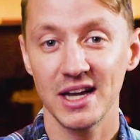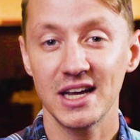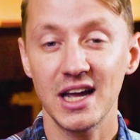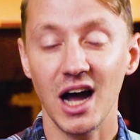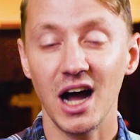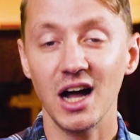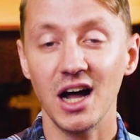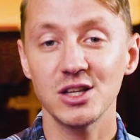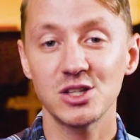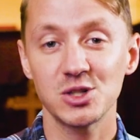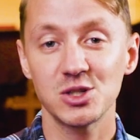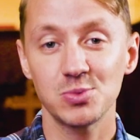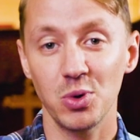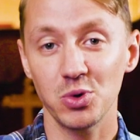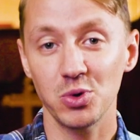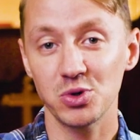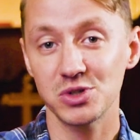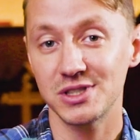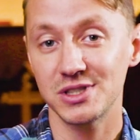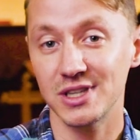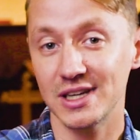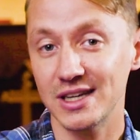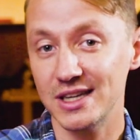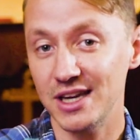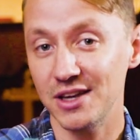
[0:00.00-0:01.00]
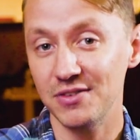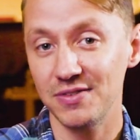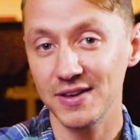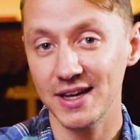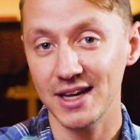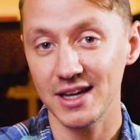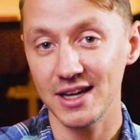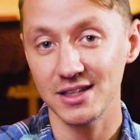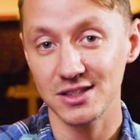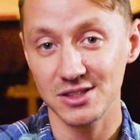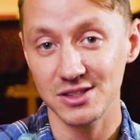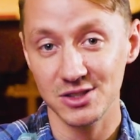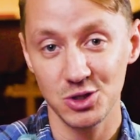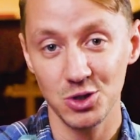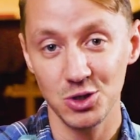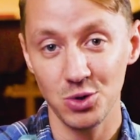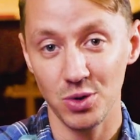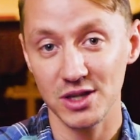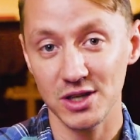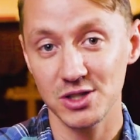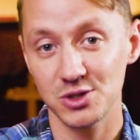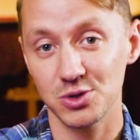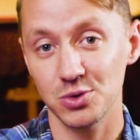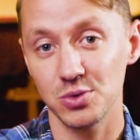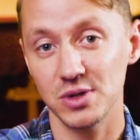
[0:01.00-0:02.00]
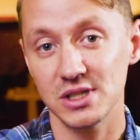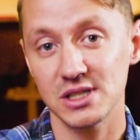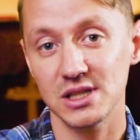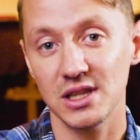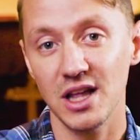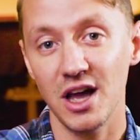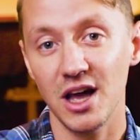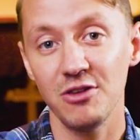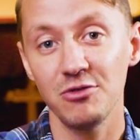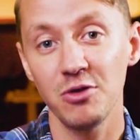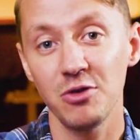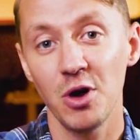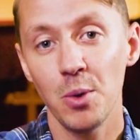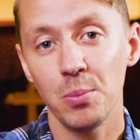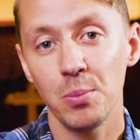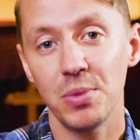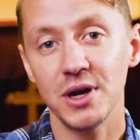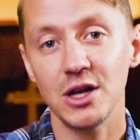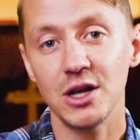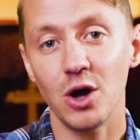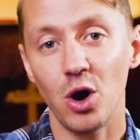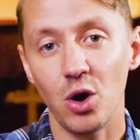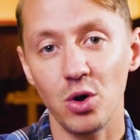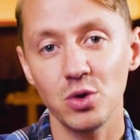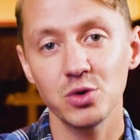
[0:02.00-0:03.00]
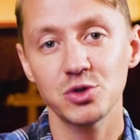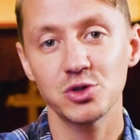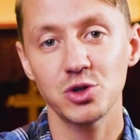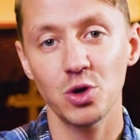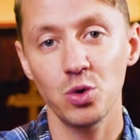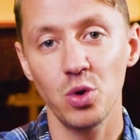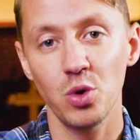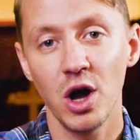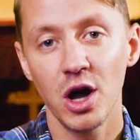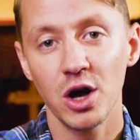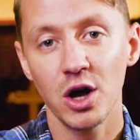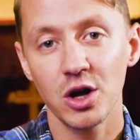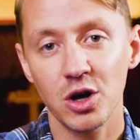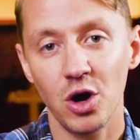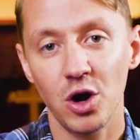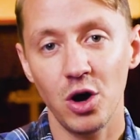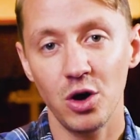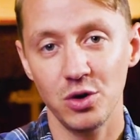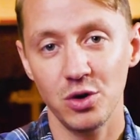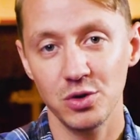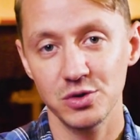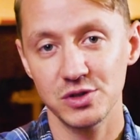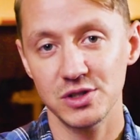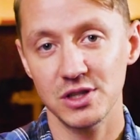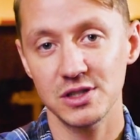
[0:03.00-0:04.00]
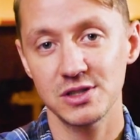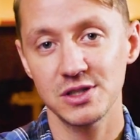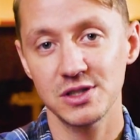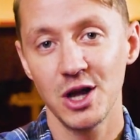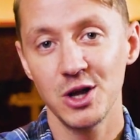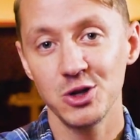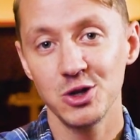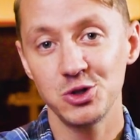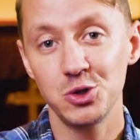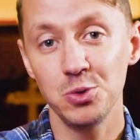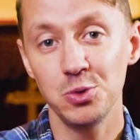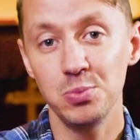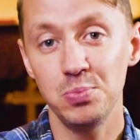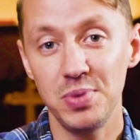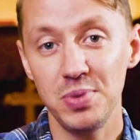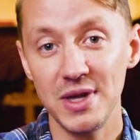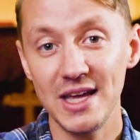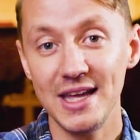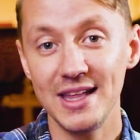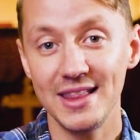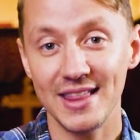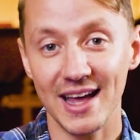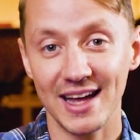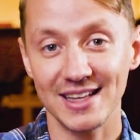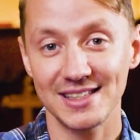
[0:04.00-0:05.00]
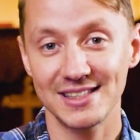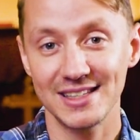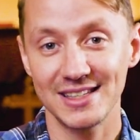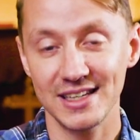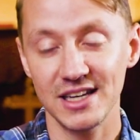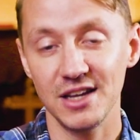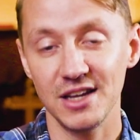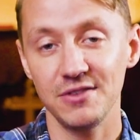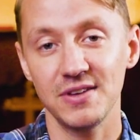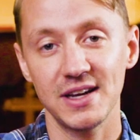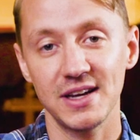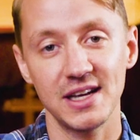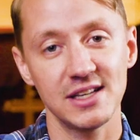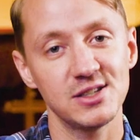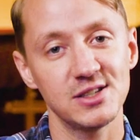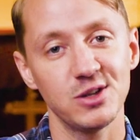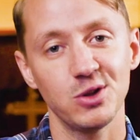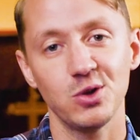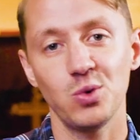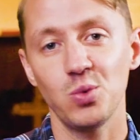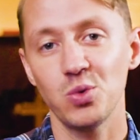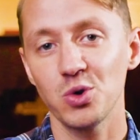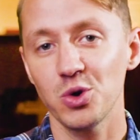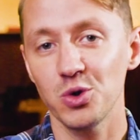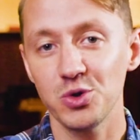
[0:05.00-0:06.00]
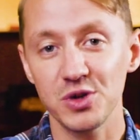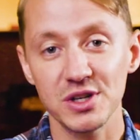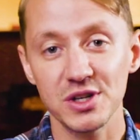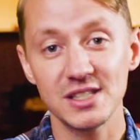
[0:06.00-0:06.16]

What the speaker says: God spoke significance to us through his love, but he also calls us to be that significance in the world.